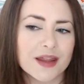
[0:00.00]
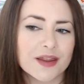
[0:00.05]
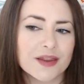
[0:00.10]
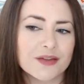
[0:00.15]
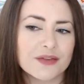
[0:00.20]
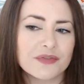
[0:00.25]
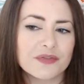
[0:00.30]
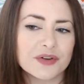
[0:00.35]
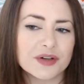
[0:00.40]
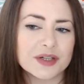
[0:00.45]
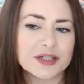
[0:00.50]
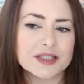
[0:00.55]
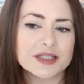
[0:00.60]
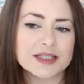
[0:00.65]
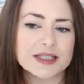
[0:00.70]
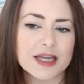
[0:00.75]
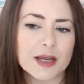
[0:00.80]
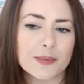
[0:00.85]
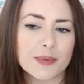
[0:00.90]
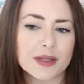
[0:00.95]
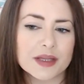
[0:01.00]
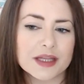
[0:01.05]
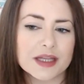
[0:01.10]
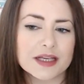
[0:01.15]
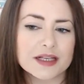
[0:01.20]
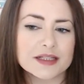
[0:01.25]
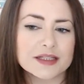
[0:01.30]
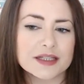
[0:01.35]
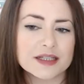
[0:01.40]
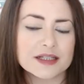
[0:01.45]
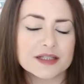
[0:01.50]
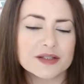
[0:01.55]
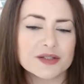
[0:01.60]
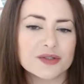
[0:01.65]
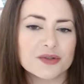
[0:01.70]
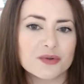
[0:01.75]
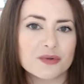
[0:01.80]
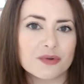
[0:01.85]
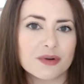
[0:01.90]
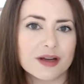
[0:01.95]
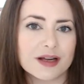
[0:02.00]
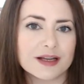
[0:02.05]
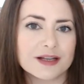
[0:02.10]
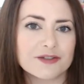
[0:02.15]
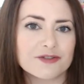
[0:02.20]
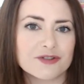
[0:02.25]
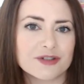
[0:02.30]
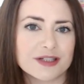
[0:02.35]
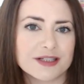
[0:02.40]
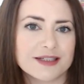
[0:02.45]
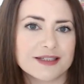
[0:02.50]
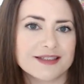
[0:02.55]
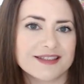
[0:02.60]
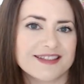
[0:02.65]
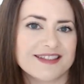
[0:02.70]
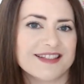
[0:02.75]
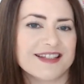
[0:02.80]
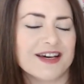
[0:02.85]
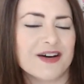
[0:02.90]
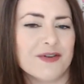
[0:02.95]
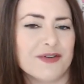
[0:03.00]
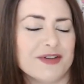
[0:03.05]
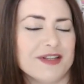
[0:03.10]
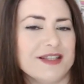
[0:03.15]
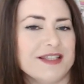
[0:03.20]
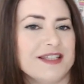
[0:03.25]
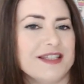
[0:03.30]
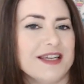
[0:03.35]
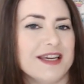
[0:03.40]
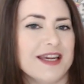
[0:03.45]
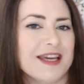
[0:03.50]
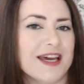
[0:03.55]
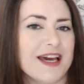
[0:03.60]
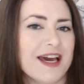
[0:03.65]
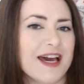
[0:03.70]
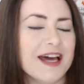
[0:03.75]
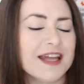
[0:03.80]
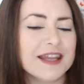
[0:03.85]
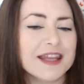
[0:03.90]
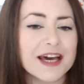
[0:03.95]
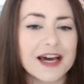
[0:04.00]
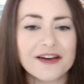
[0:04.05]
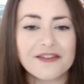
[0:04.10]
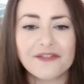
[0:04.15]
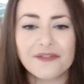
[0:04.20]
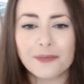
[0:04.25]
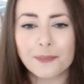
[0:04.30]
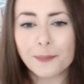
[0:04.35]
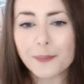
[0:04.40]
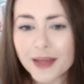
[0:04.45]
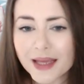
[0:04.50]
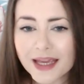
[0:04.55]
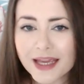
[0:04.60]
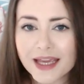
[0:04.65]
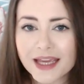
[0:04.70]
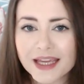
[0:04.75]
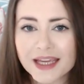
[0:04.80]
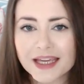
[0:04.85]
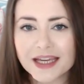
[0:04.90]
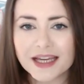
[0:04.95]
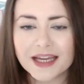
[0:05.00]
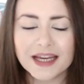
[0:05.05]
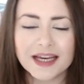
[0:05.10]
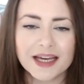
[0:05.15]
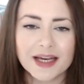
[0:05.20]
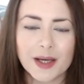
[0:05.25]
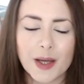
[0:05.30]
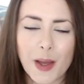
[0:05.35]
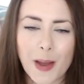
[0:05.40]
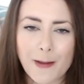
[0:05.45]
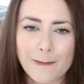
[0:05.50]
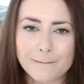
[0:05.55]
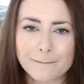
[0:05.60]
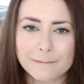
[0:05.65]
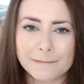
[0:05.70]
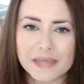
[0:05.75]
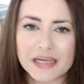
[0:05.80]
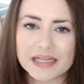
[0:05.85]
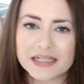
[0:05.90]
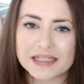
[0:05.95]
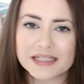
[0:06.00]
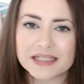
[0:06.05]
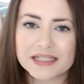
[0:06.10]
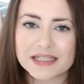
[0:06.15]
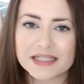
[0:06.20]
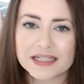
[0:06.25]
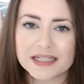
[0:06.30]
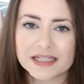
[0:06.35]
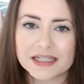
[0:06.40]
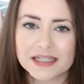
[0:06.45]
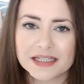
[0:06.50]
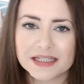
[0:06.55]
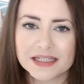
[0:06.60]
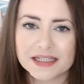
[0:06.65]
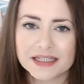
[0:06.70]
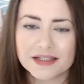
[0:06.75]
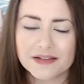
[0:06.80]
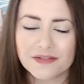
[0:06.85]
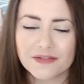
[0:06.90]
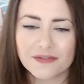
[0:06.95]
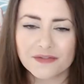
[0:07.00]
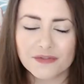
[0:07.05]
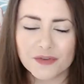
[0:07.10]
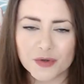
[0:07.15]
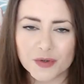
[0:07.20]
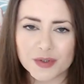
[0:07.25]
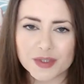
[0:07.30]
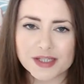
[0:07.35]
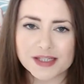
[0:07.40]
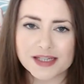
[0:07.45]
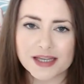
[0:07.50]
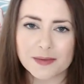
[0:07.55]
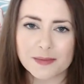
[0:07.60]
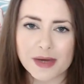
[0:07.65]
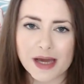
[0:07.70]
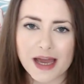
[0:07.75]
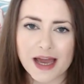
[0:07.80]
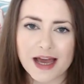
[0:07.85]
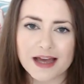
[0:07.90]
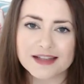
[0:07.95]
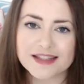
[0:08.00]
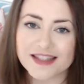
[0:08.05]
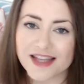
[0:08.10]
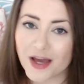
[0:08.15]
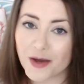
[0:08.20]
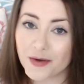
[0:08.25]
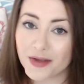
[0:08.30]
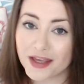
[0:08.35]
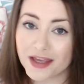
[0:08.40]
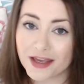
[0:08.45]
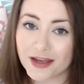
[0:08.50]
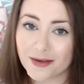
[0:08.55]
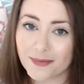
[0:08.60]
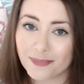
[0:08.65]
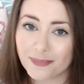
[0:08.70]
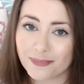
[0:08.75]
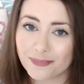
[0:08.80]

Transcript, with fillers: the first step in this is to really drill into that honesty, and that for me meant forcing my ass out here.